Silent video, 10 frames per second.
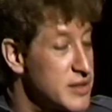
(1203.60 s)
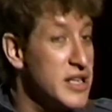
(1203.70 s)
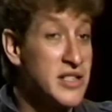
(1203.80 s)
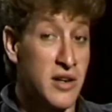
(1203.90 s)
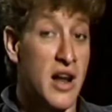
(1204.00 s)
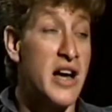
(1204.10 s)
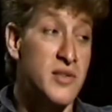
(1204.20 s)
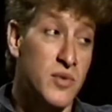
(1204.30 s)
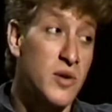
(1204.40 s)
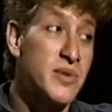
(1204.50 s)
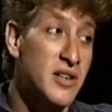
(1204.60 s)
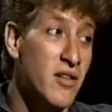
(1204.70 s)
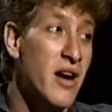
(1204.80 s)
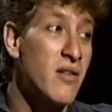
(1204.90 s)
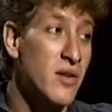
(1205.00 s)
It's a, it's a nice room. It's a
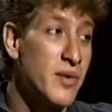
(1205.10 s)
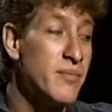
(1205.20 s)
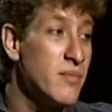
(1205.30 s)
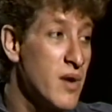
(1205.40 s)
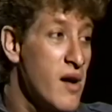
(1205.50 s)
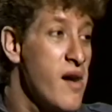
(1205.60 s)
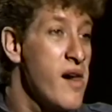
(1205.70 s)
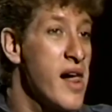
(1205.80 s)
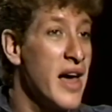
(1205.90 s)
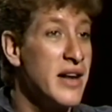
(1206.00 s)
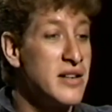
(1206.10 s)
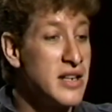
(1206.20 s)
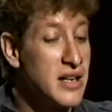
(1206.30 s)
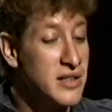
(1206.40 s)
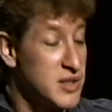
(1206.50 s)
great room. Uh-huh. And to
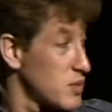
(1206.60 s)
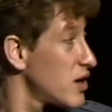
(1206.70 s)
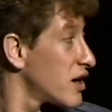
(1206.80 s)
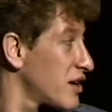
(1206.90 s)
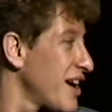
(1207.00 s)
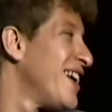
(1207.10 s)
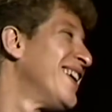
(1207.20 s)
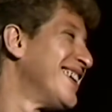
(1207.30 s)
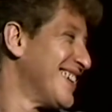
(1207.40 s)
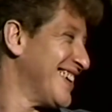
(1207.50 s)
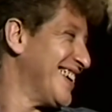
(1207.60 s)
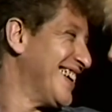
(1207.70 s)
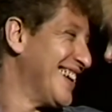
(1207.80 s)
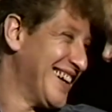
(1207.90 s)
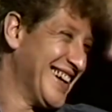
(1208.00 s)
work. Uh, to work. Yeah. yeah. Jim
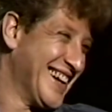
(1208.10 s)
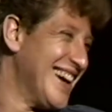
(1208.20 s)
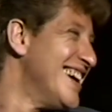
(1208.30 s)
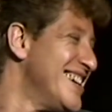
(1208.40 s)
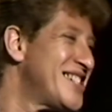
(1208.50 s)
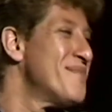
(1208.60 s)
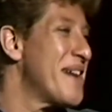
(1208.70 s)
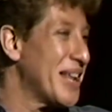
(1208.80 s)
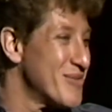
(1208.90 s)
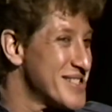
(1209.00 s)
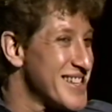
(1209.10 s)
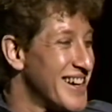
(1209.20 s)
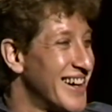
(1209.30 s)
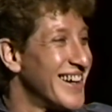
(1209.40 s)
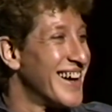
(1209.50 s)
Bailey was there a few weeks Jim ago. Bailey was Jim
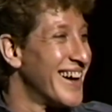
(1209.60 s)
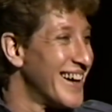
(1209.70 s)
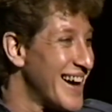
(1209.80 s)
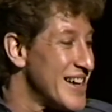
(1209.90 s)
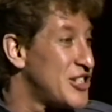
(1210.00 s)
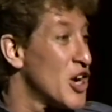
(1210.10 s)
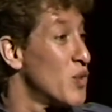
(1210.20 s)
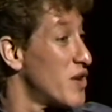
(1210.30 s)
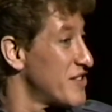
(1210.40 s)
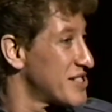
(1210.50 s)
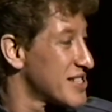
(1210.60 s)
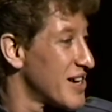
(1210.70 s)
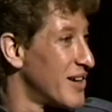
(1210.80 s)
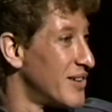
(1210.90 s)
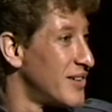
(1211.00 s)
Bailey was there, yeah. That would be a good room for
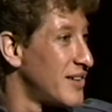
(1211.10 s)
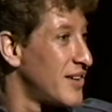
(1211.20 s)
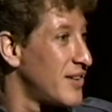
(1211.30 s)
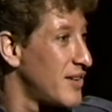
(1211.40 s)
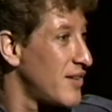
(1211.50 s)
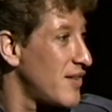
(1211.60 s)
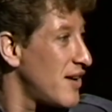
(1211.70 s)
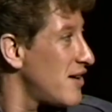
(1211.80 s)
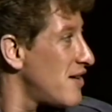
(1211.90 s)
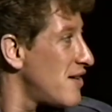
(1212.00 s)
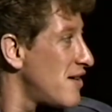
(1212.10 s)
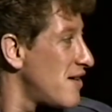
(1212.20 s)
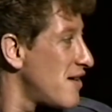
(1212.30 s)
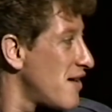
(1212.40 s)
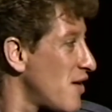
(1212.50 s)
you. That would be an excellent room for
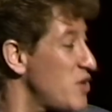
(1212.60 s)
you.